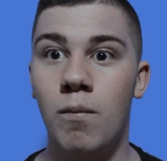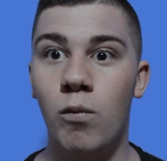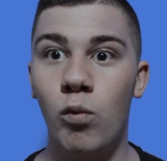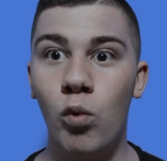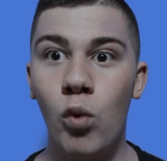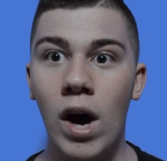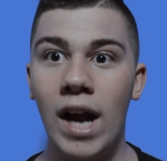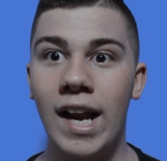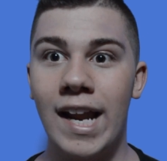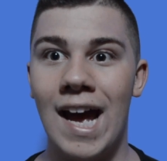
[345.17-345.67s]

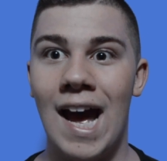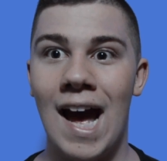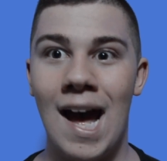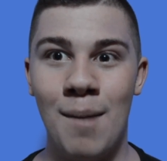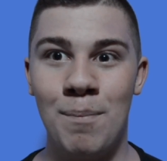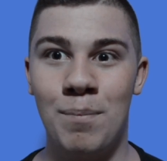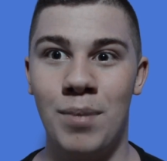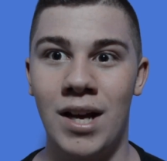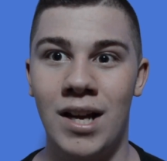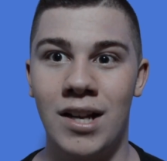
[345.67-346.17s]
What
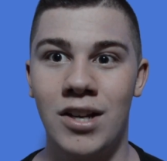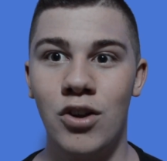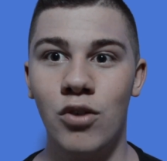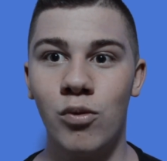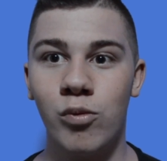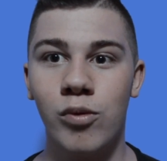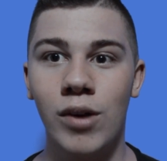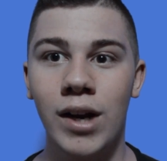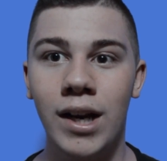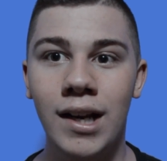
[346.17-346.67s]
happened?
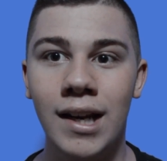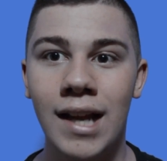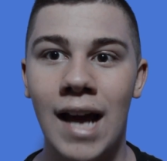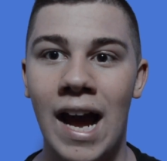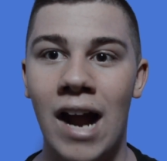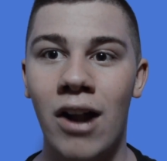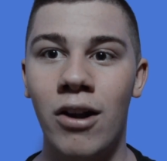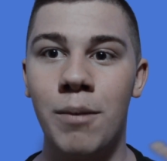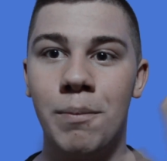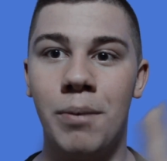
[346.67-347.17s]
You've written the
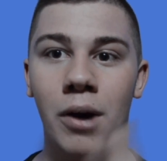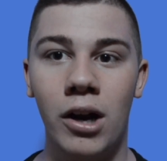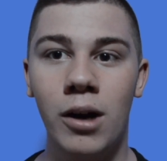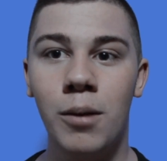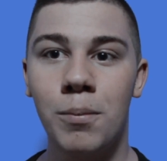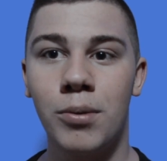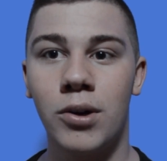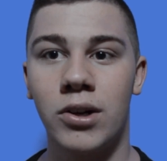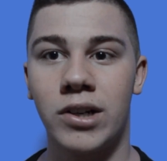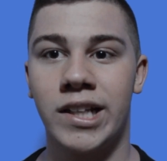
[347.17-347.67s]
Harry
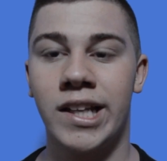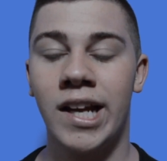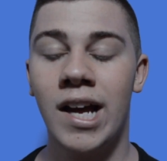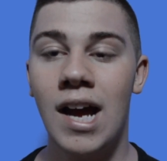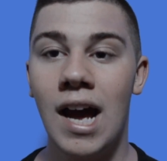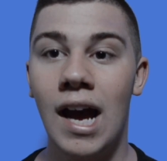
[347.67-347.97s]
Potter books